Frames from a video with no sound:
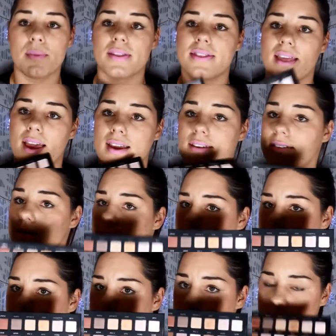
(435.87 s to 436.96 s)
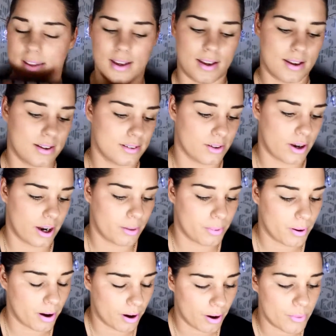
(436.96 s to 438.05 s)
But that is the Lorac
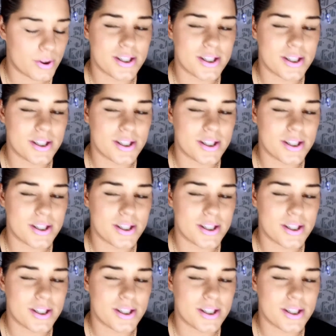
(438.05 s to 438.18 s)
Pro,